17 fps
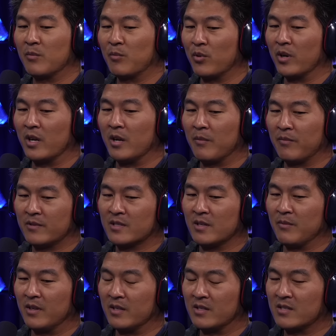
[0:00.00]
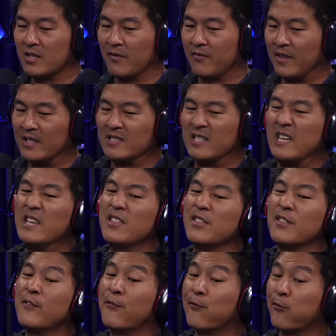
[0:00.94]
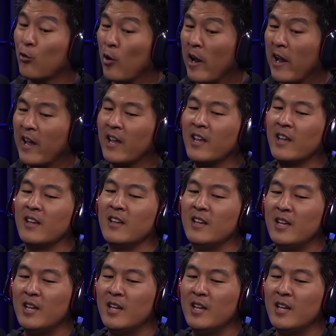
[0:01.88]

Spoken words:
bring up some of the stuff that's in the fray,